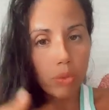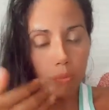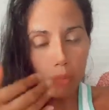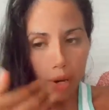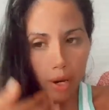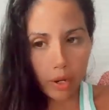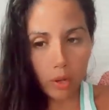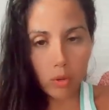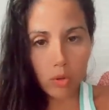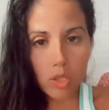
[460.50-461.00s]
with
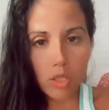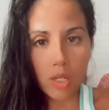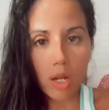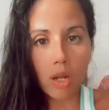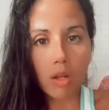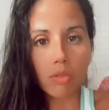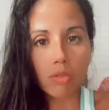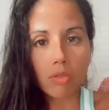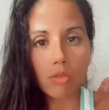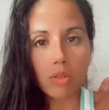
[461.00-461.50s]
my own
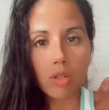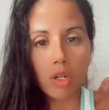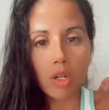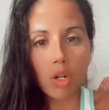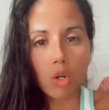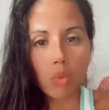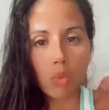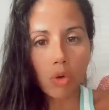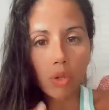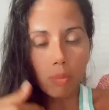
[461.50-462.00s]
self,
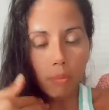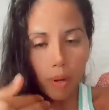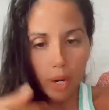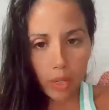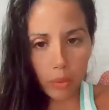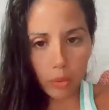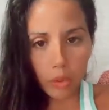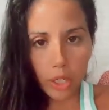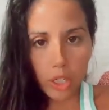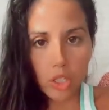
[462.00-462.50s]
with
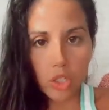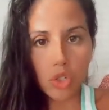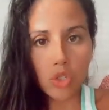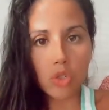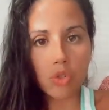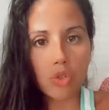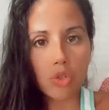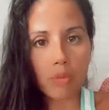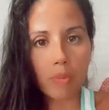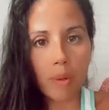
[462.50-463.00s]
my
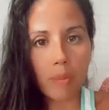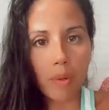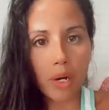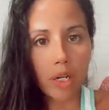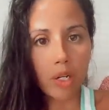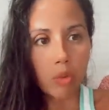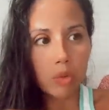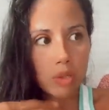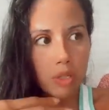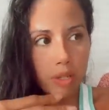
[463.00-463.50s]
relationship to my
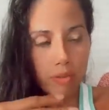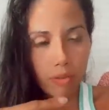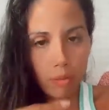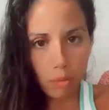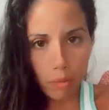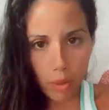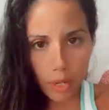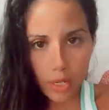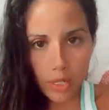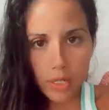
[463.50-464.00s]
body, with
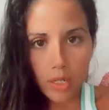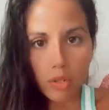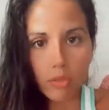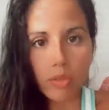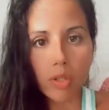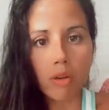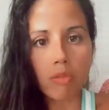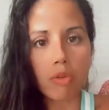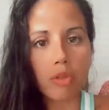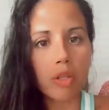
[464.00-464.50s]
giving
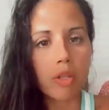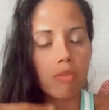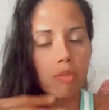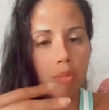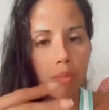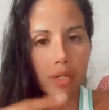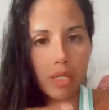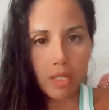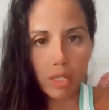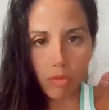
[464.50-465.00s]
myself love, with
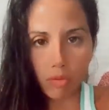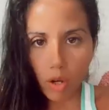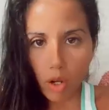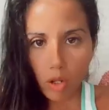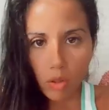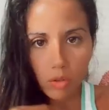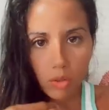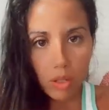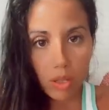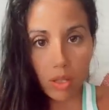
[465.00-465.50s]
giving myself
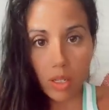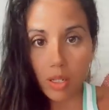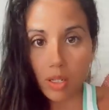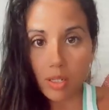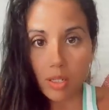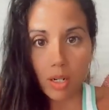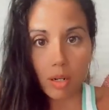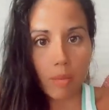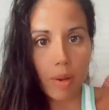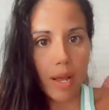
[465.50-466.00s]
all the
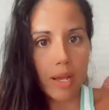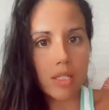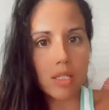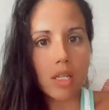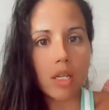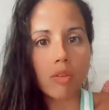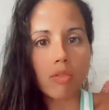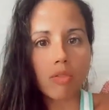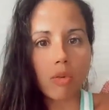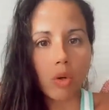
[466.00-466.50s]
things that I'm
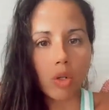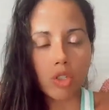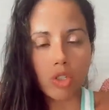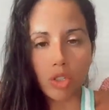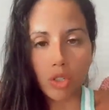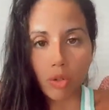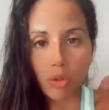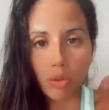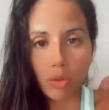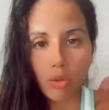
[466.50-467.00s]
asking for
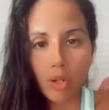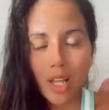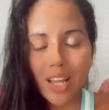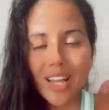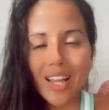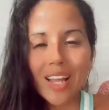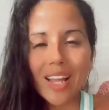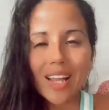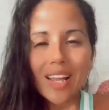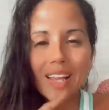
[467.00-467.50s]
too,
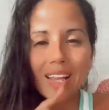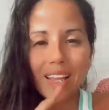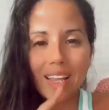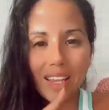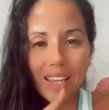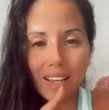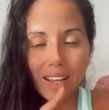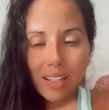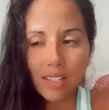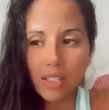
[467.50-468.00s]

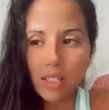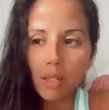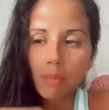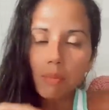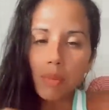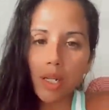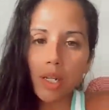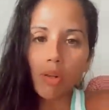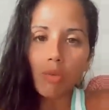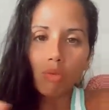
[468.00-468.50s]
and
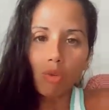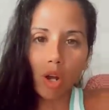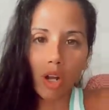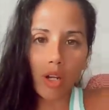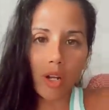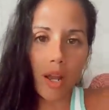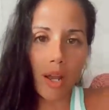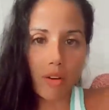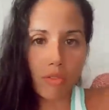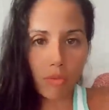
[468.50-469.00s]
meeting
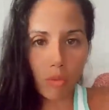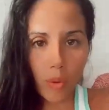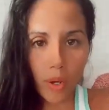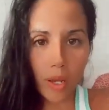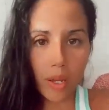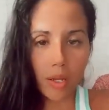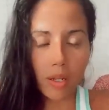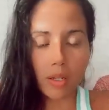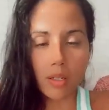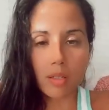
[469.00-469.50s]
Ron
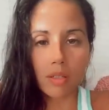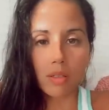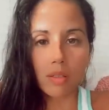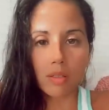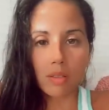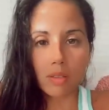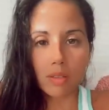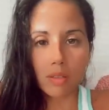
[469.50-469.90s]
halfway